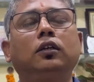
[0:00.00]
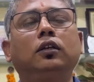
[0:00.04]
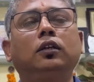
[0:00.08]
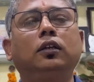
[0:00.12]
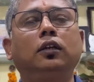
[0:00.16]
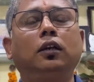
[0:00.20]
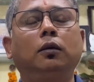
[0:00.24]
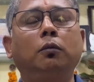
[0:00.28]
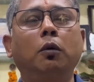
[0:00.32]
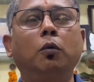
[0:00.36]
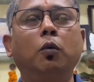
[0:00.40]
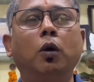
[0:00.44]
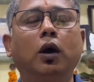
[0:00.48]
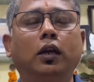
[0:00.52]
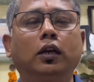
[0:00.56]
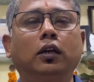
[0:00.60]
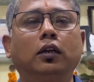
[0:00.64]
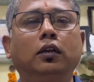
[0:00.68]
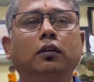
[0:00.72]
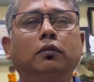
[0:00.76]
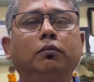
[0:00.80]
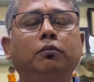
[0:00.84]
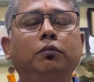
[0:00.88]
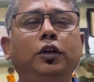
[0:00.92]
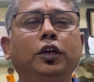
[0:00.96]
Number one,
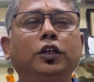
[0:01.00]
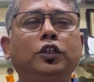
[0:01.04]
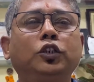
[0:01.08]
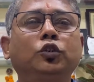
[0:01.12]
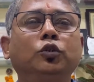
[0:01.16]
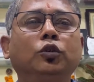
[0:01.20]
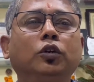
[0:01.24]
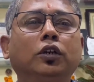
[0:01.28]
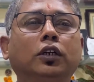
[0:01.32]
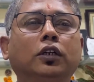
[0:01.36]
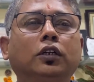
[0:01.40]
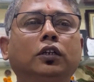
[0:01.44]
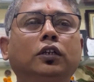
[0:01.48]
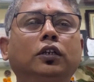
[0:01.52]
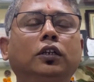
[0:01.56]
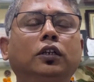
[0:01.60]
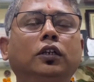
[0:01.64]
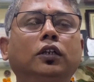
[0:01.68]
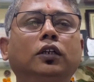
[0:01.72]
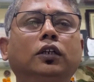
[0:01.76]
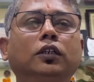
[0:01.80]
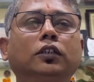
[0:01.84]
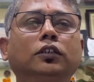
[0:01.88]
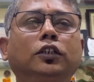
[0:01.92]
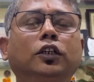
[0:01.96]
make sure
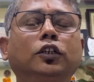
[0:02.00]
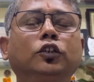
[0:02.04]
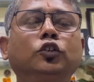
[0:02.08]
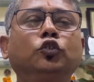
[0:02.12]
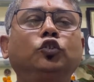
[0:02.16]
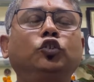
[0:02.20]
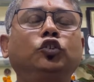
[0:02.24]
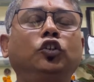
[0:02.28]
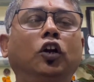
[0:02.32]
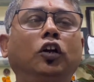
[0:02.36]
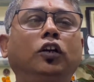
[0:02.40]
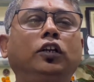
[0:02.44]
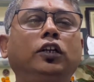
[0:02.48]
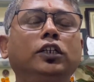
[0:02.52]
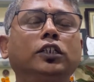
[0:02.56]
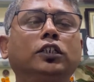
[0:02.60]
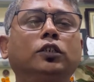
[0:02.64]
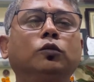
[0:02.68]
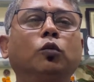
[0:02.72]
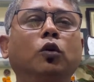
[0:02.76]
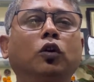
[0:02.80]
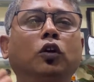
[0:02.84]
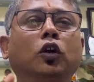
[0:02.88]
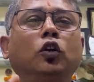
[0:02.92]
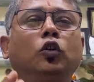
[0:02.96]
that you shortlist
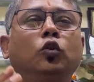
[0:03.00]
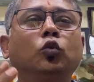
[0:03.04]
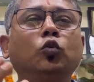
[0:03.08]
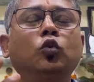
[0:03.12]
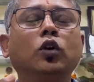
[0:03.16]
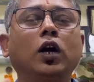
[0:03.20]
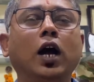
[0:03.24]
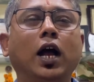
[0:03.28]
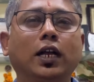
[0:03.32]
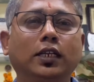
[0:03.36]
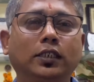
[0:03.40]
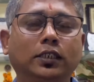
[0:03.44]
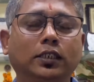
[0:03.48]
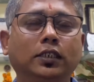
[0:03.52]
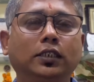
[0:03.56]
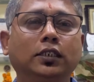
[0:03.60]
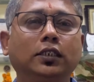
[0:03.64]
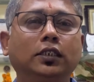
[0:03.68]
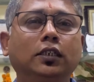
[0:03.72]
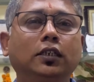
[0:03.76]
one or two cars